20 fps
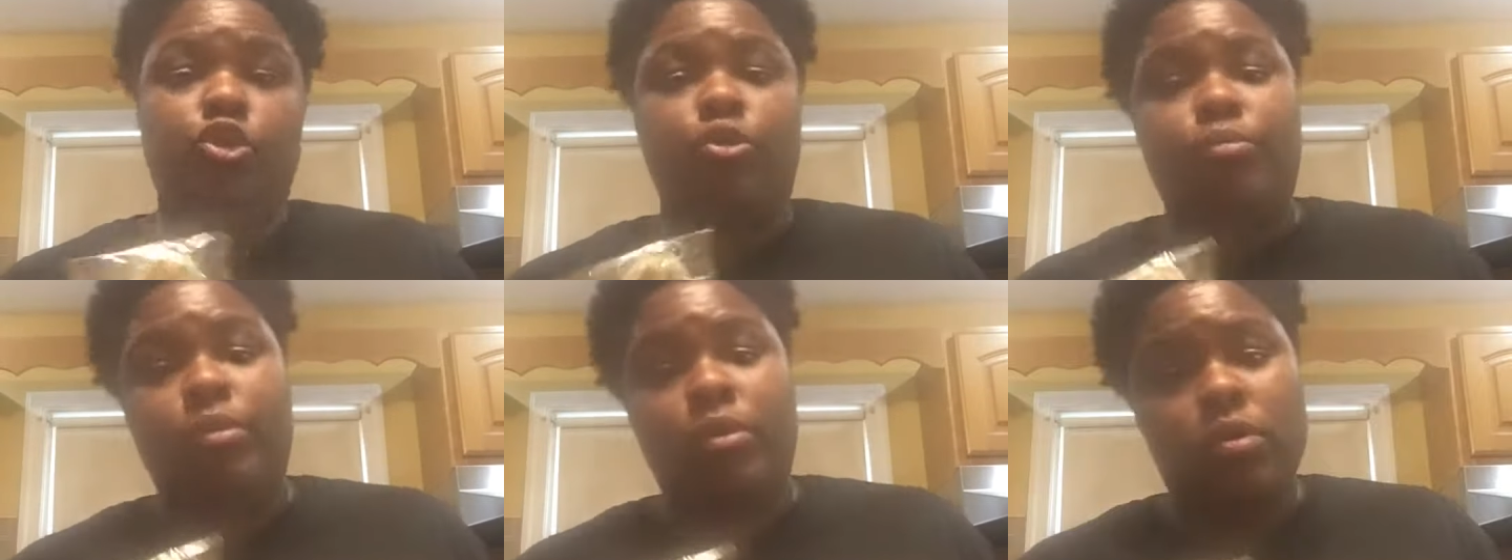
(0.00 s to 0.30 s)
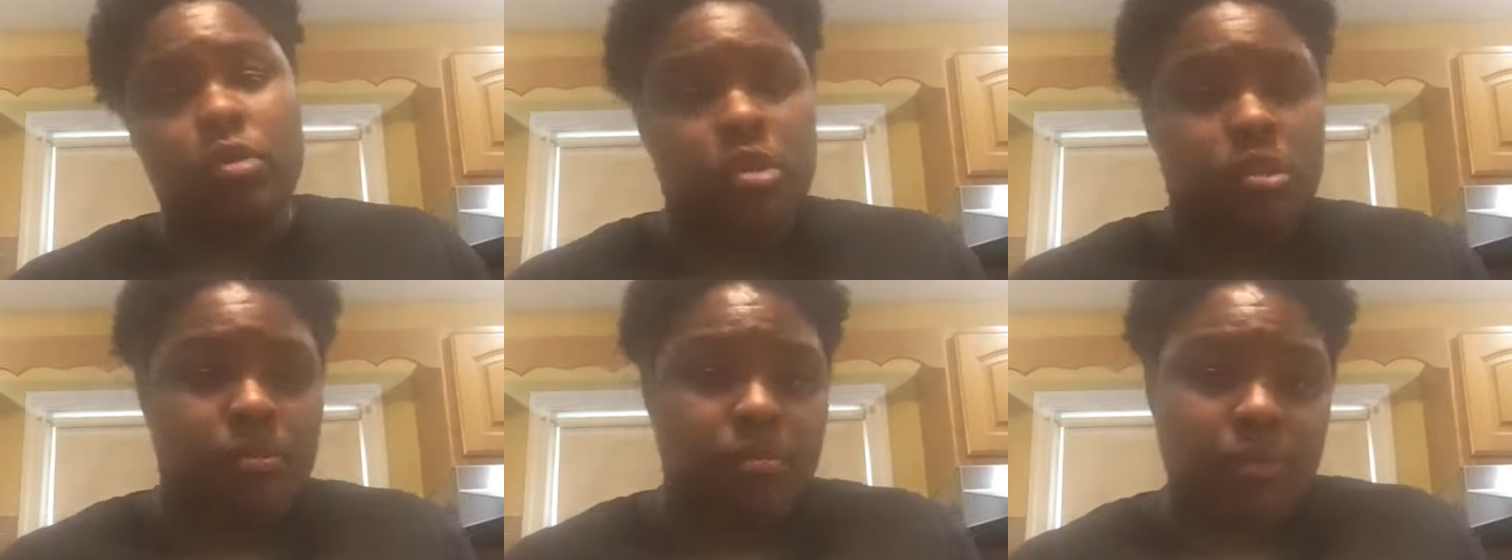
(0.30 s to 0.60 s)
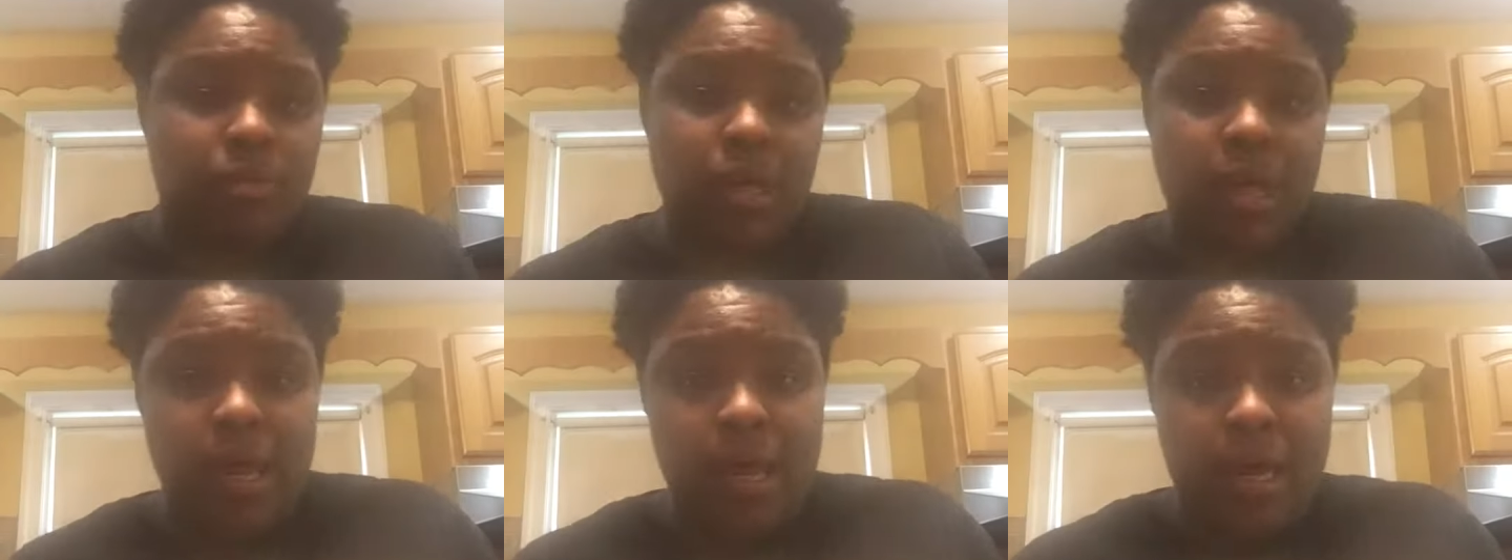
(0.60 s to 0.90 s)
your milk
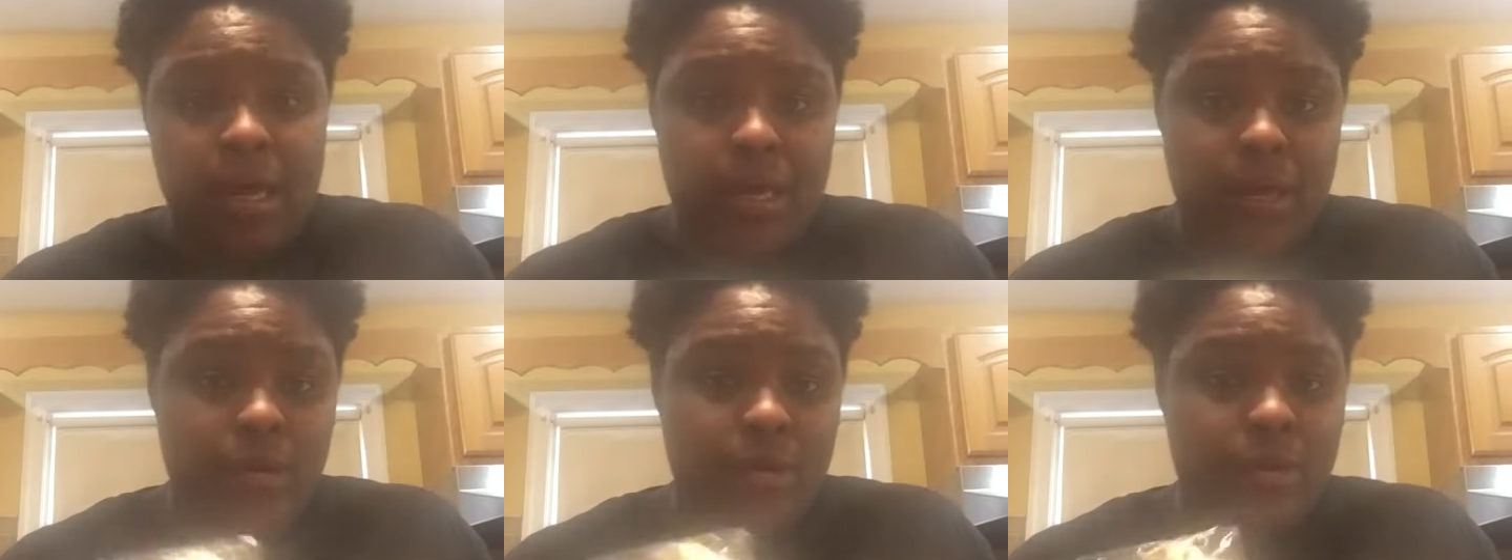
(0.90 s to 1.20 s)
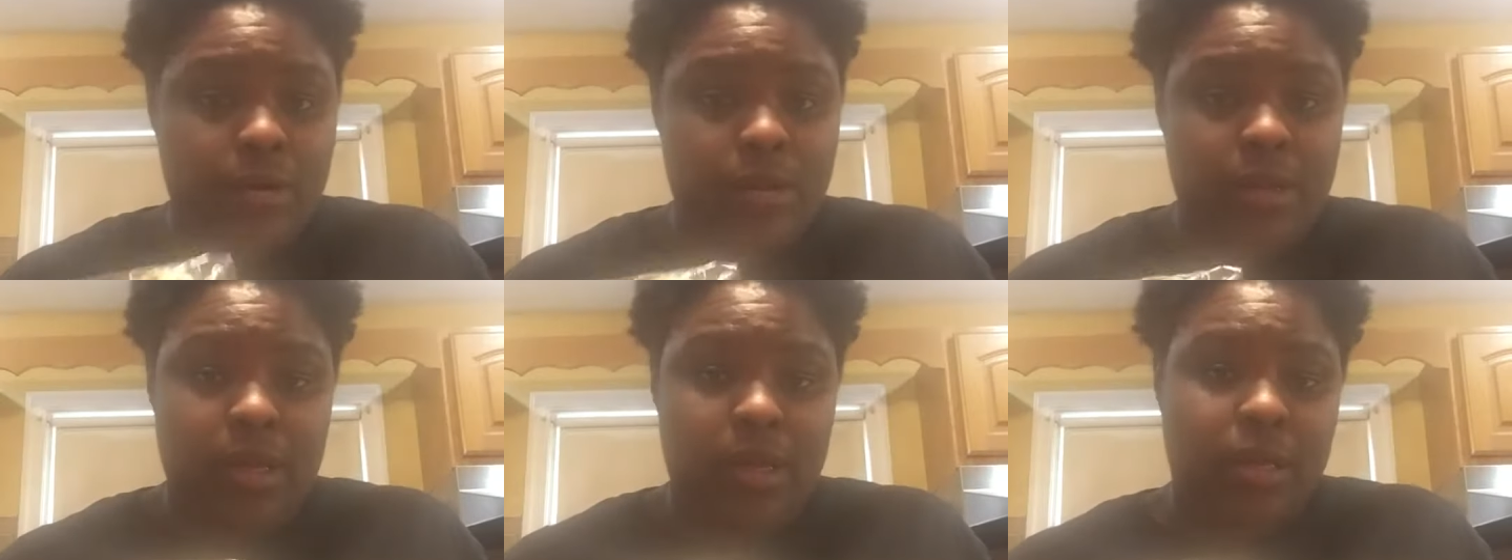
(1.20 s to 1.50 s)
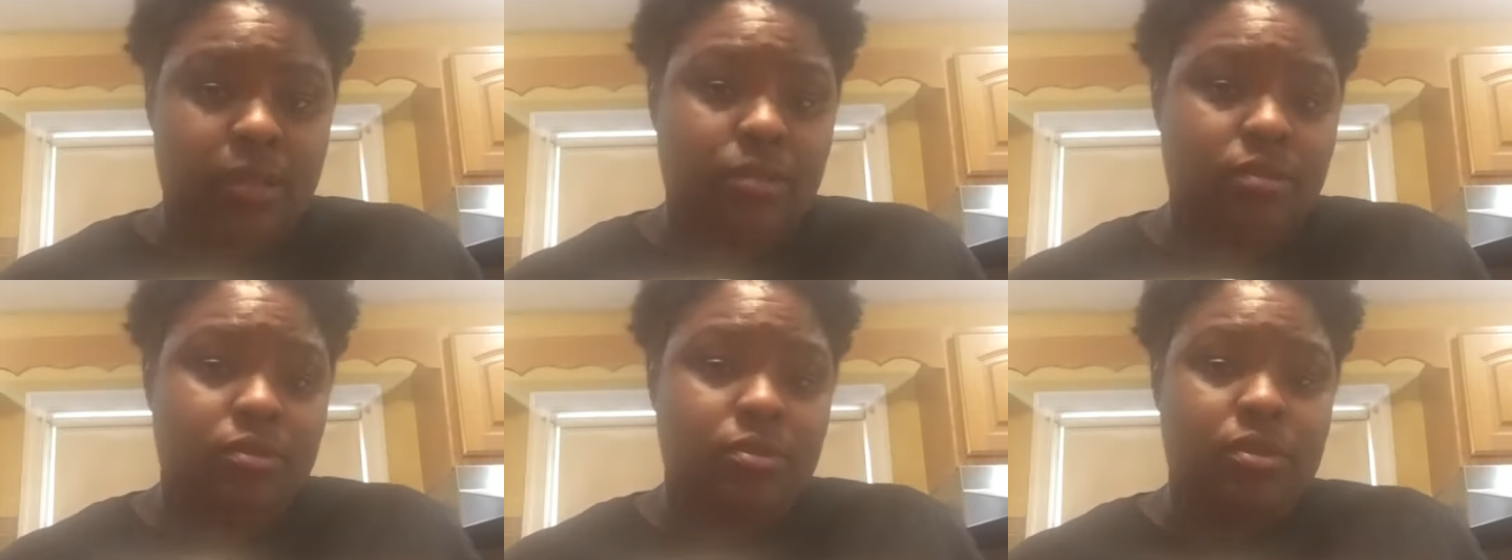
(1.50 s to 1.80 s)
supply and all that other